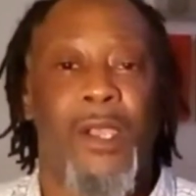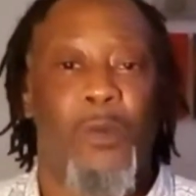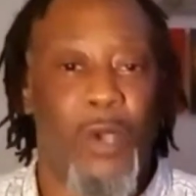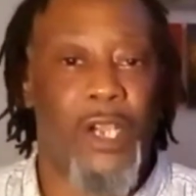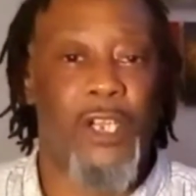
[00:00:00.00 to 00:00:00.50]

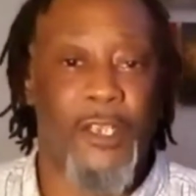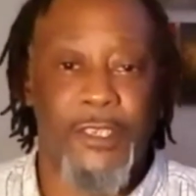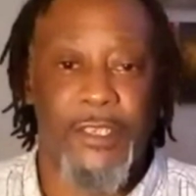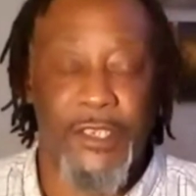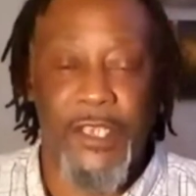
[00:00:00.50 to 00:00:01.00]
when Clark
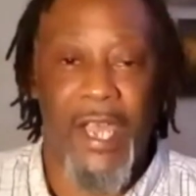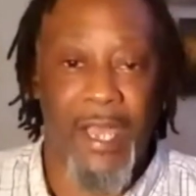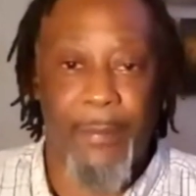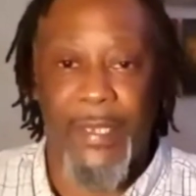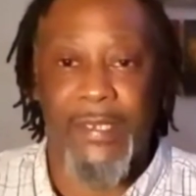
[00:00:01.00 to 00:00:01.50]
took the
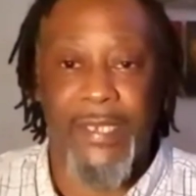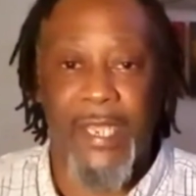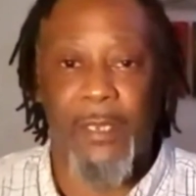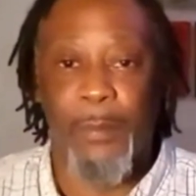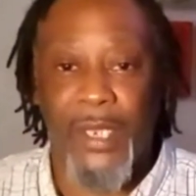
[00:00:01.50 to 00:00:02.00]
job at the
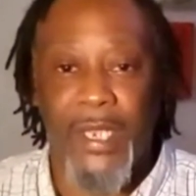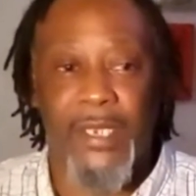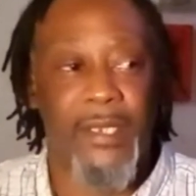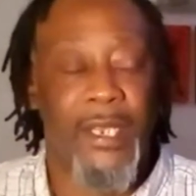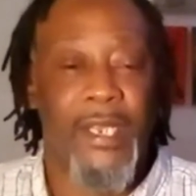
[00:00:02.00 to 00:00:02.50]
Daily
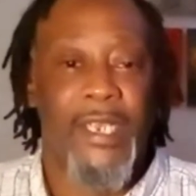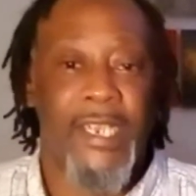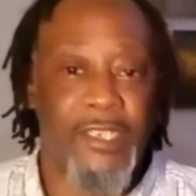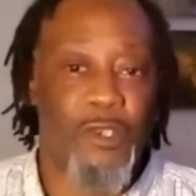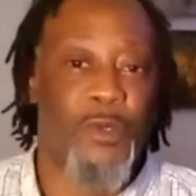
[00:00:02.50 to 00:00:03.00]
Planet,
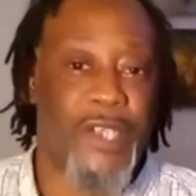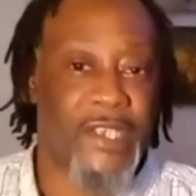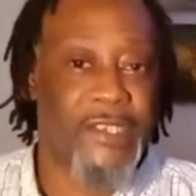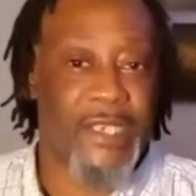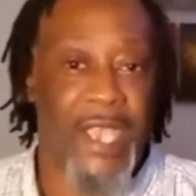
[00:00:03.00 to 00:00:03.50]
he used that
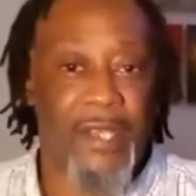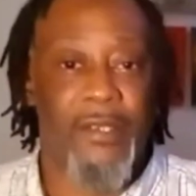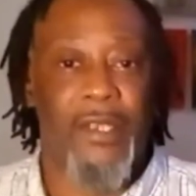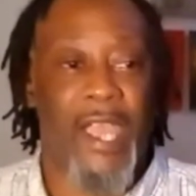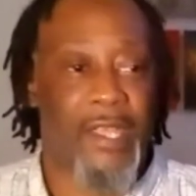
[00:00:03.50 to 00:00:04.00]

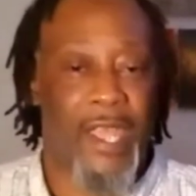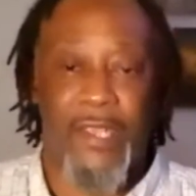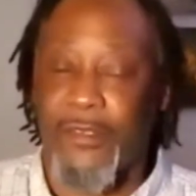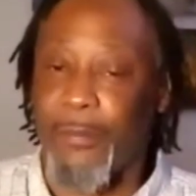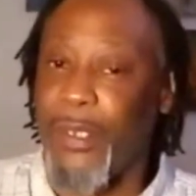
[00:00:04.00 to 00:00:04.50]
scanner
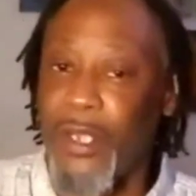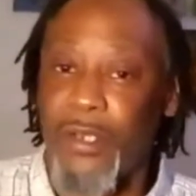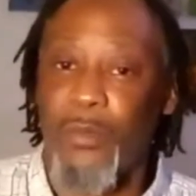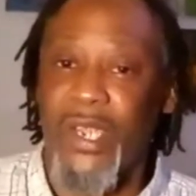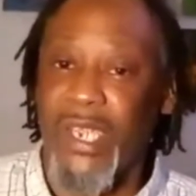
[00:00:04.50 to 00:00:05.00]
as the
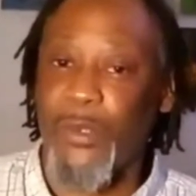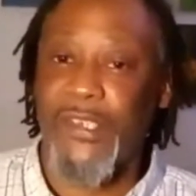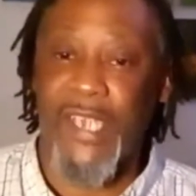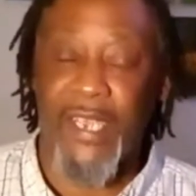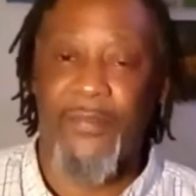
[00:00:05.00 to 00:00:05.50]
blur when he was
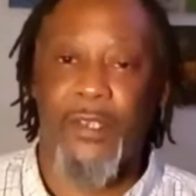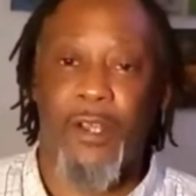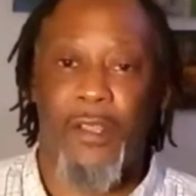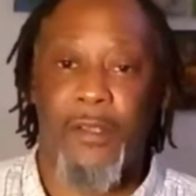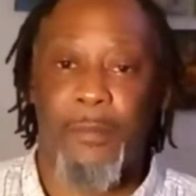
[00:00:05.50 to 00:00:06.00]
saving
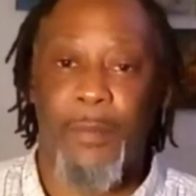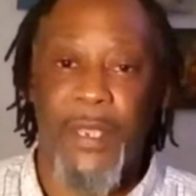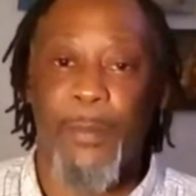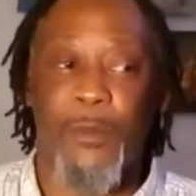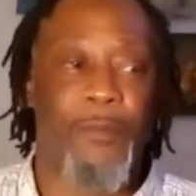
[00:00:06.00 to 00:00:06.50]
all of the
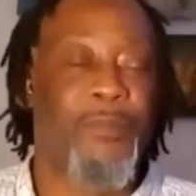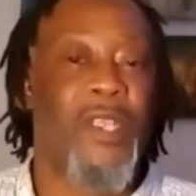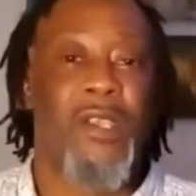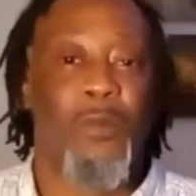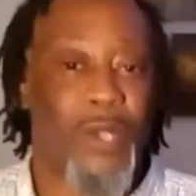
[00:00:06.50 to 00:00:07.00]
people
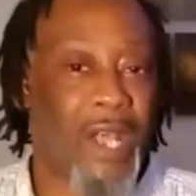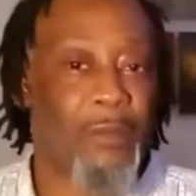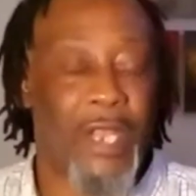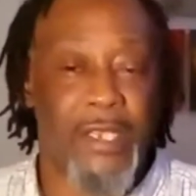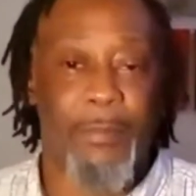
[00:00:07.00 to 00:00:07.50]
without
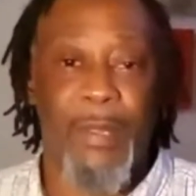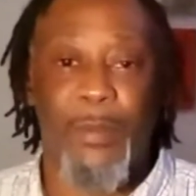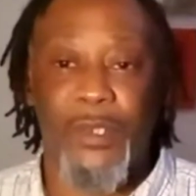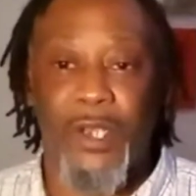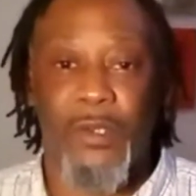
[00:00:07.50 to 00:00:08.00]
letting the
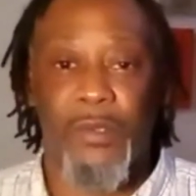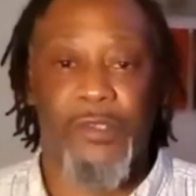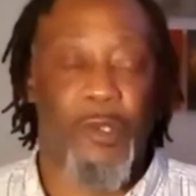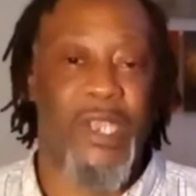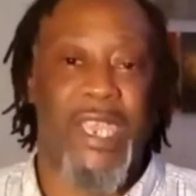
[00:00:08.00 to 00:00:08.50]
people know.
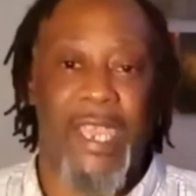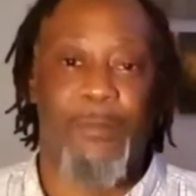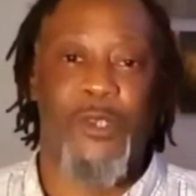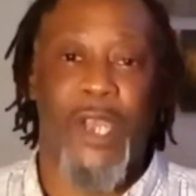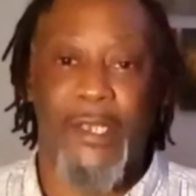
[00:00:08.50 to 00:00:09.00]
So he
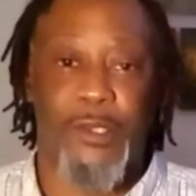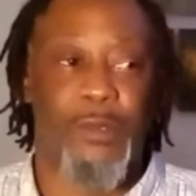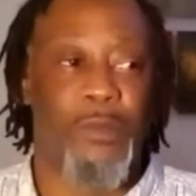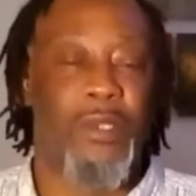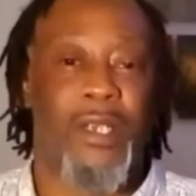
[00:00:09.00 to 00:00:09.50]
kept trying
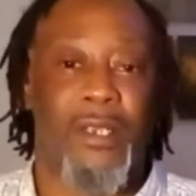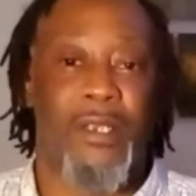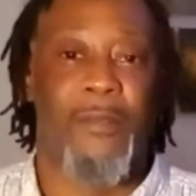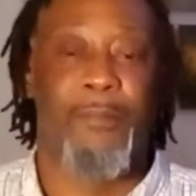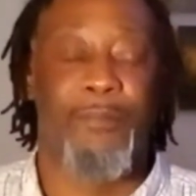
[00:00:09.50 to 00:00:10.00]
to,